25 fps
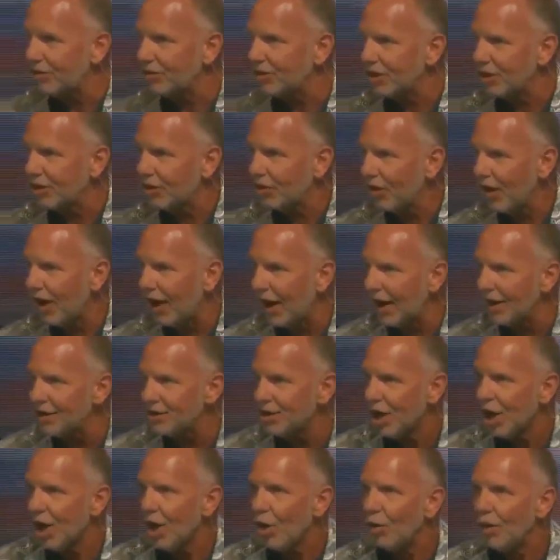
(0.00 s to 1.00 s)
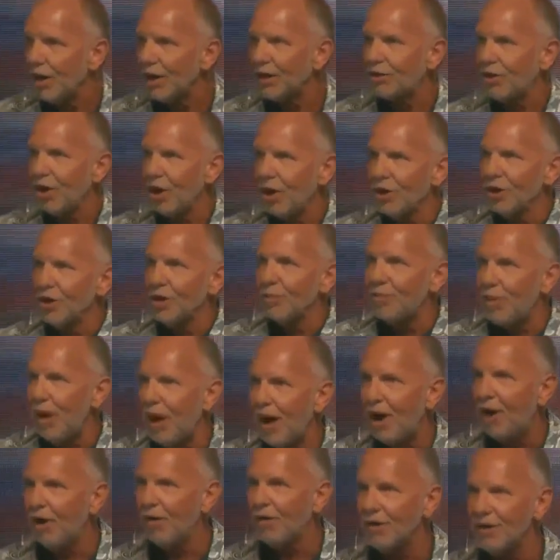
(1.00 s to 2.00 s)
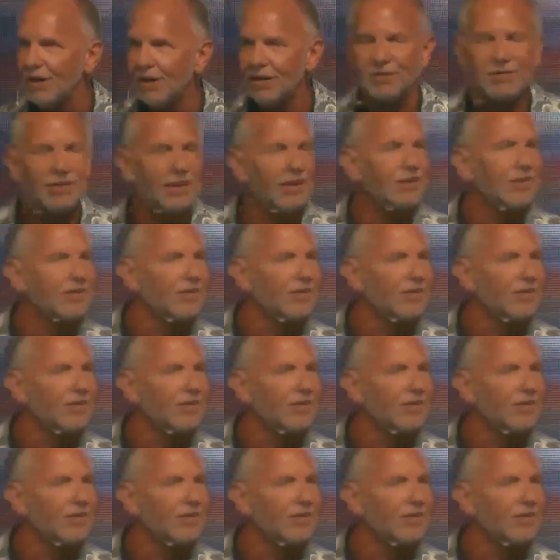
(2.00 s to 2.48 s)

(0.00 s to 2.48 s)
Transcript: of Christ, we turn to Paul and he says,